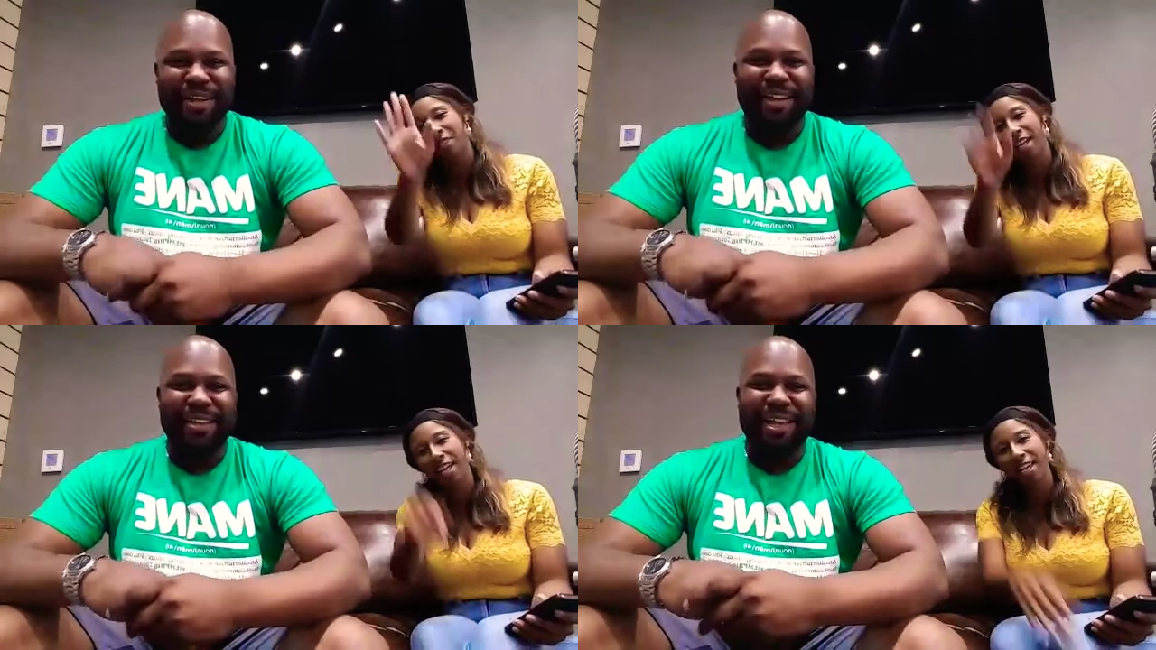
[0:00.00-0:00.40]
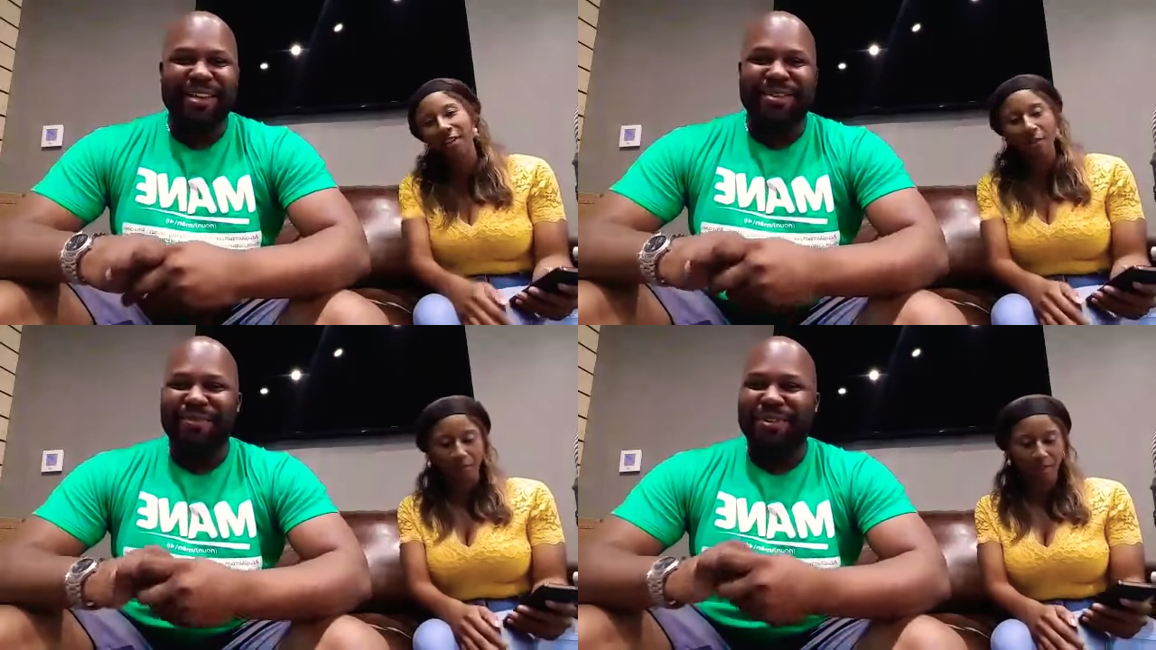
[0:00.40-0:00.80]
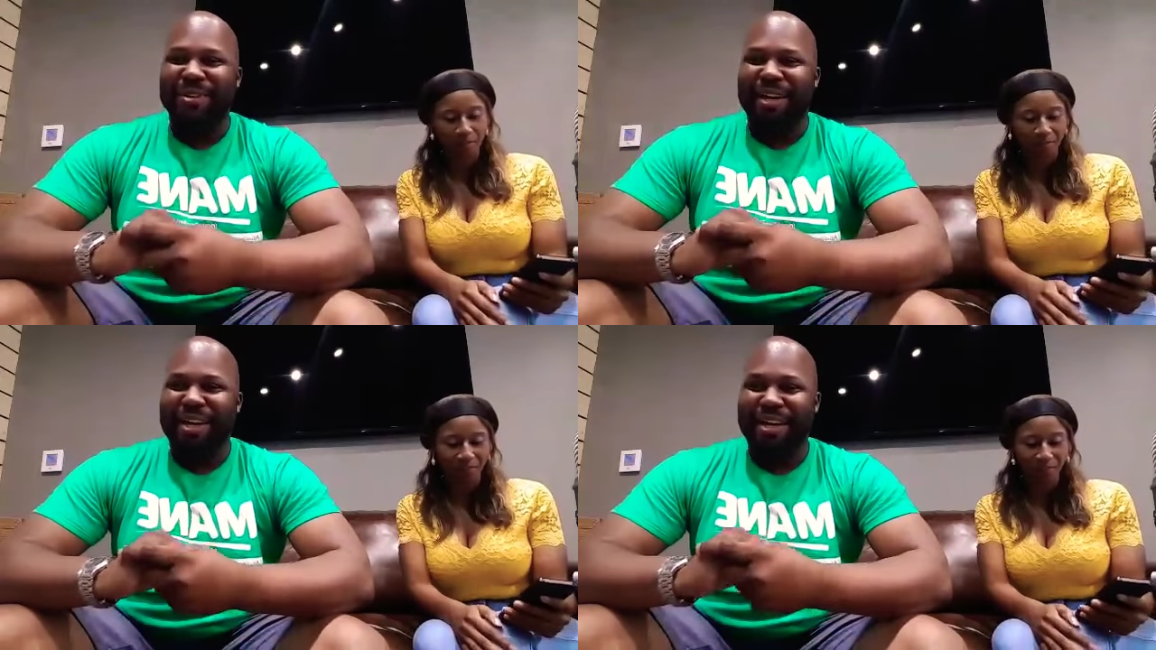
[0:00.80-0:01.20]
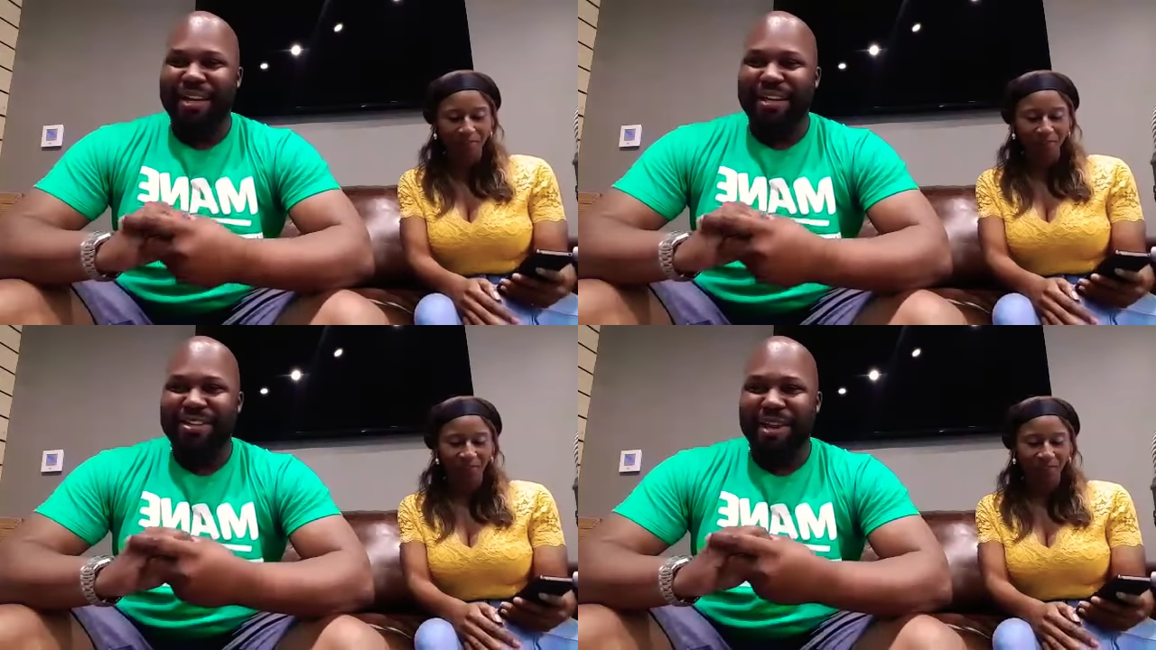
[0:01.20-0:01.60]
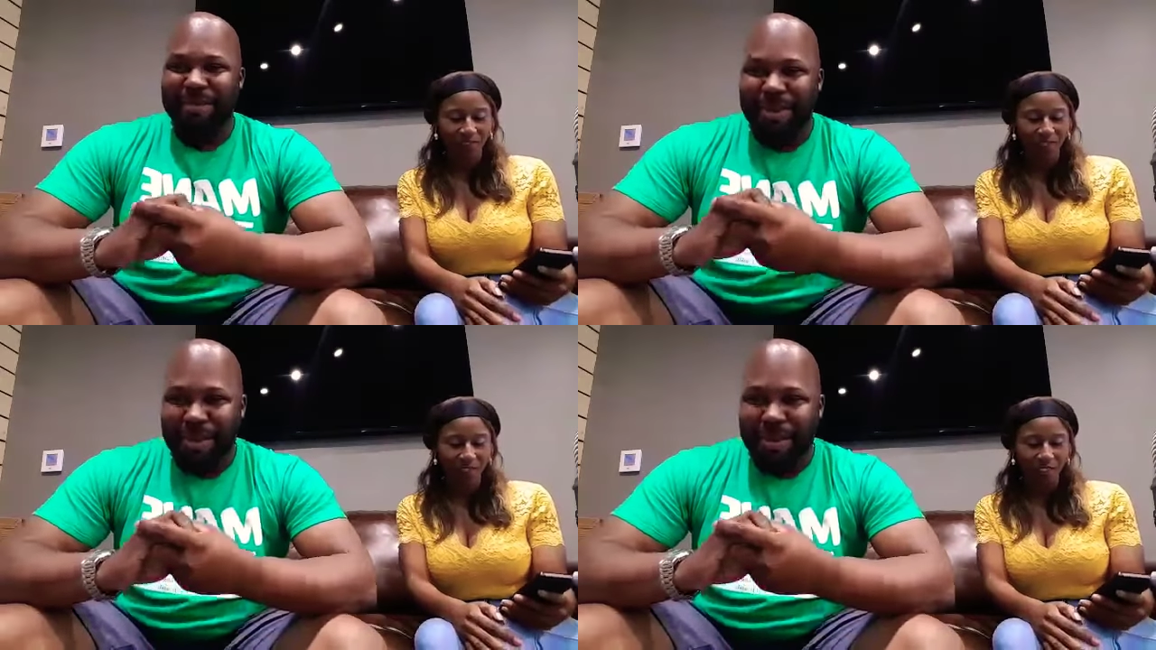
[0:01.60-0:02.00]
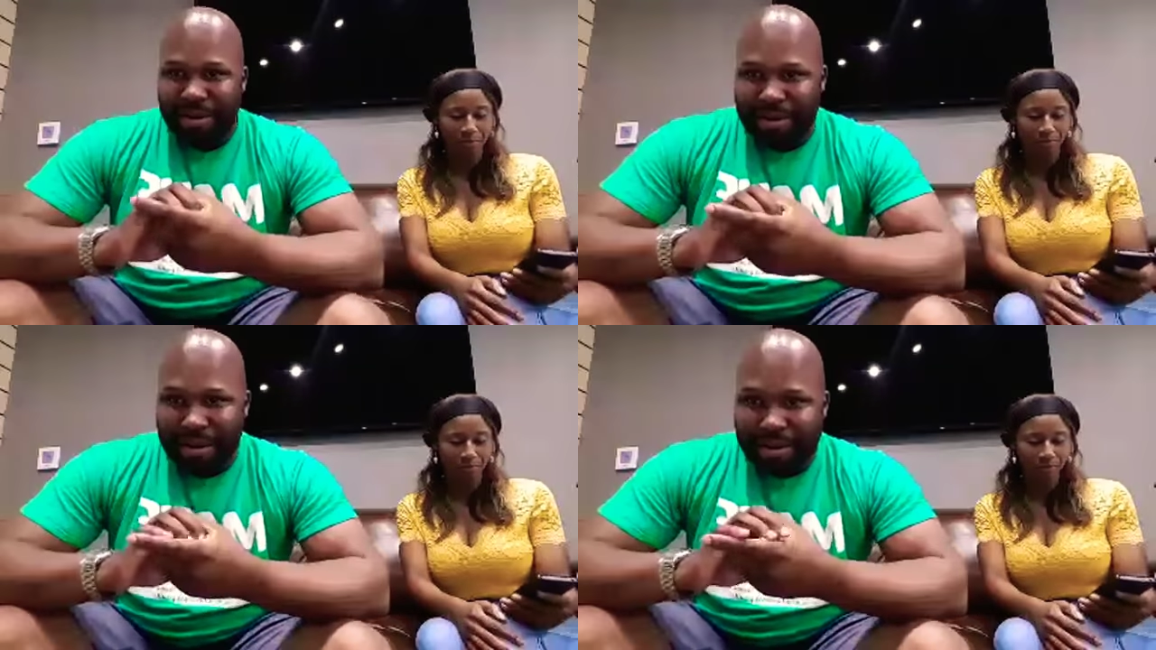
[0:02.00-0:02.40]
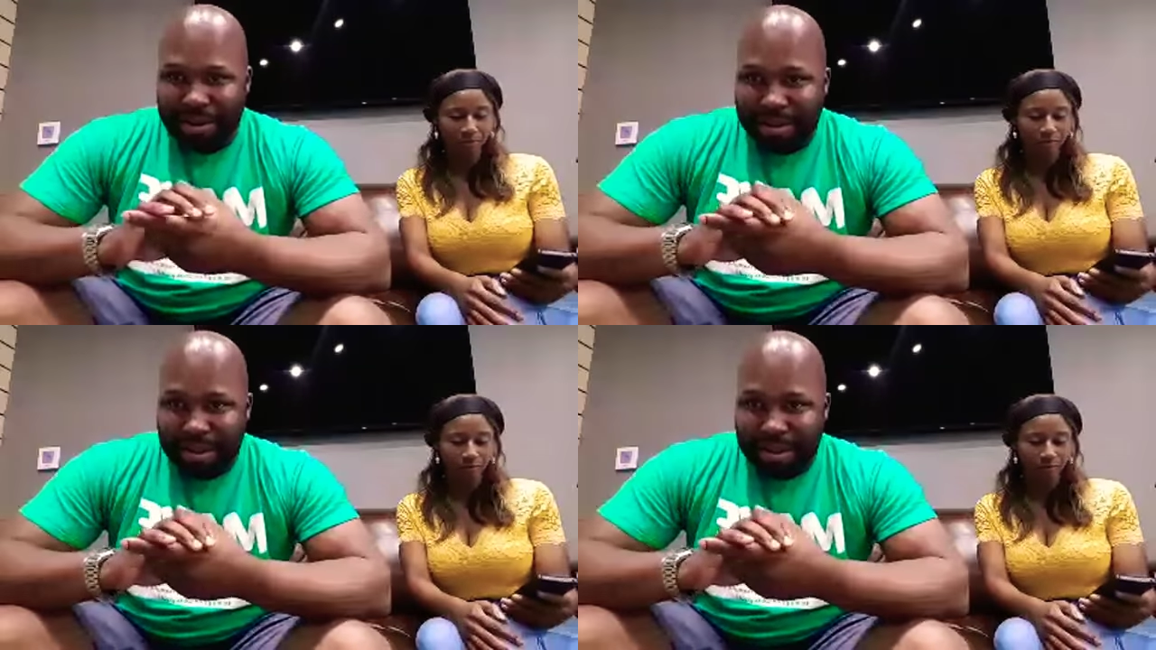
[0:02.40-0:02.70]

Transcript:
Speaker 1: Uh, thank you for uh, jumping on.